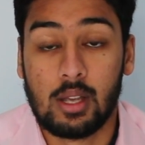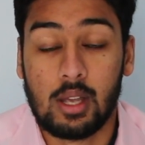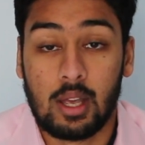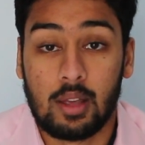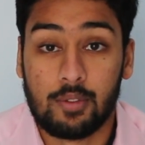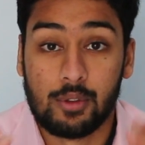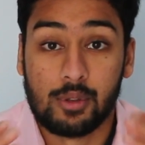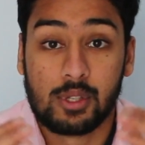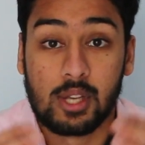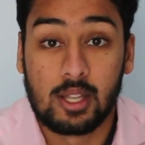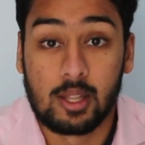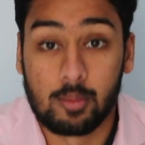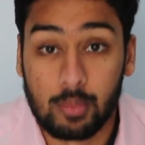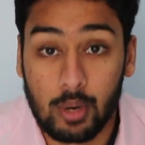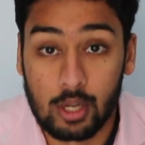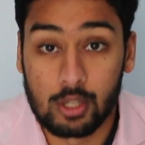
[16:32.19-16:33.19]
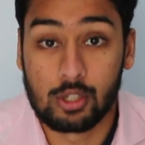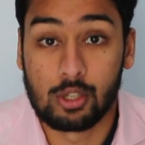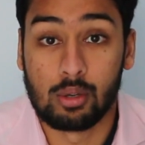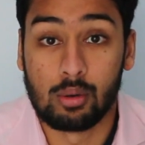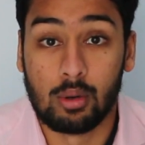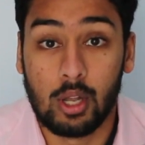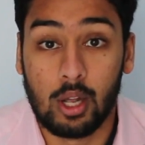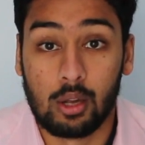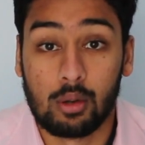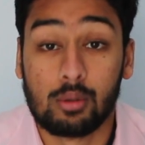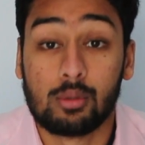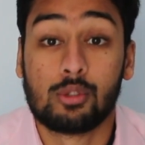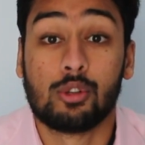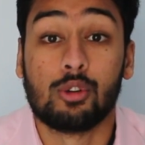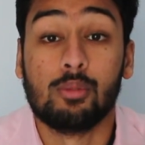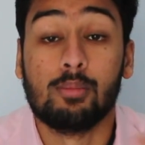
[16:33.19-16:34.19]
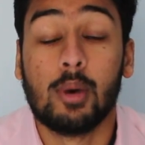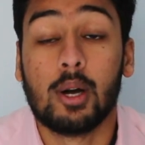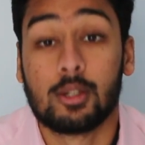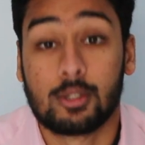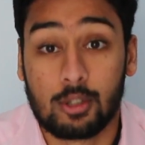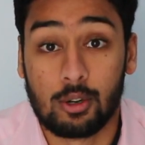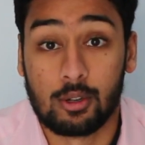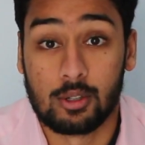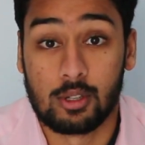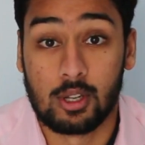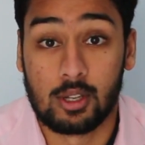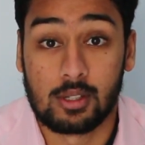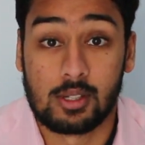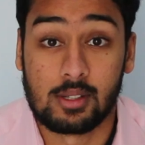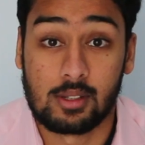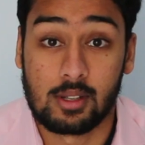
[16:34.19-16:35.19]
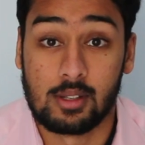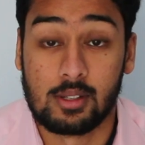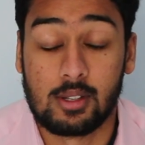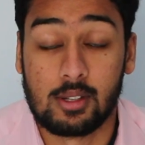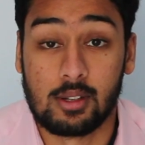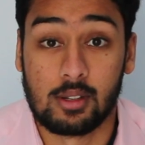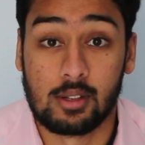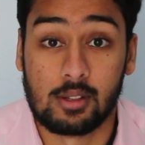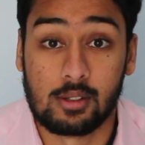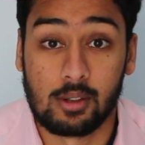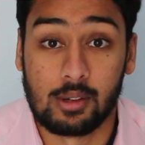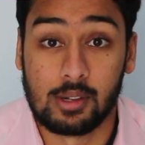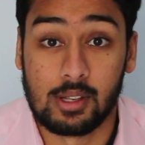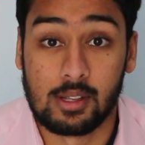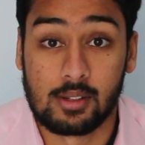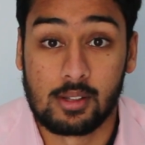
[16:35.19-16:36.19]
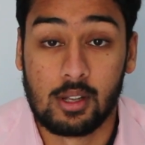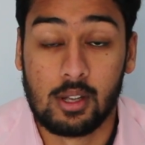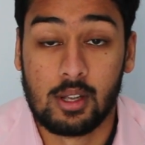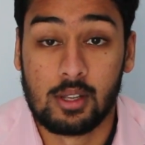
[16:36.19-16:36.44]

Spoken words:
If you set the bar too low, too much conduct is considered dishonest.